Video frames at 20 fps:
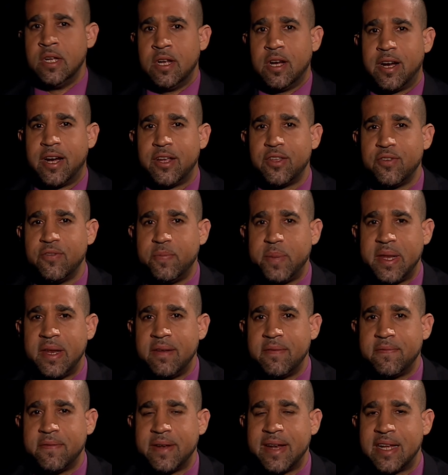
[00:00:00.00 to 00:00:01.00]
All right, you've been
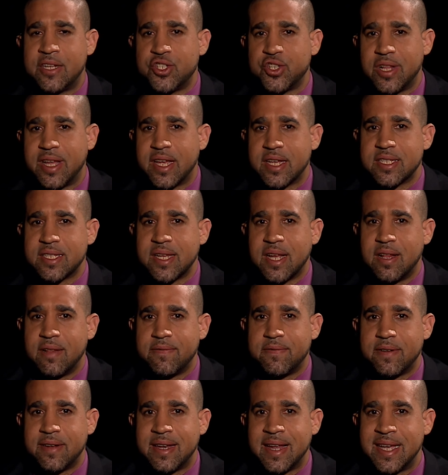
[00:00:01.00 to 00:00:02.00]
in financial exile
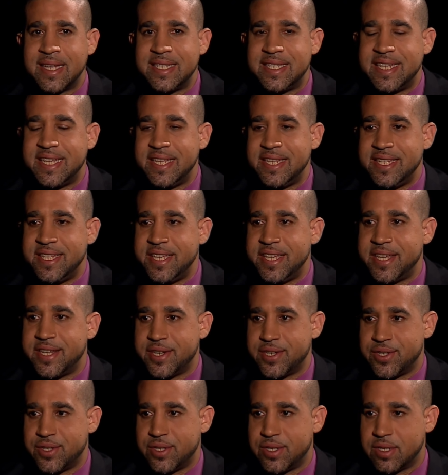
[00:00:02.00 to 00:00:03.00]
for 19
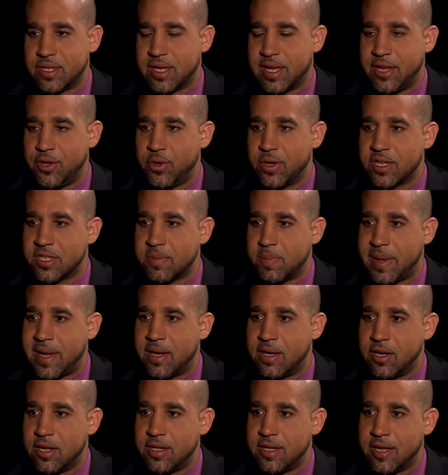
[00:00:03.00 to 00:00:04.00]
years. Can you
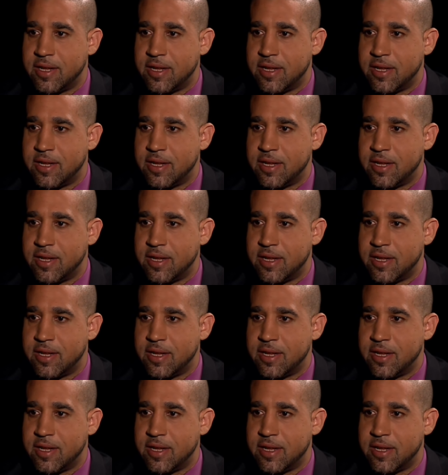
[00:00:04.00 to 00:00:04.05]
expand on that?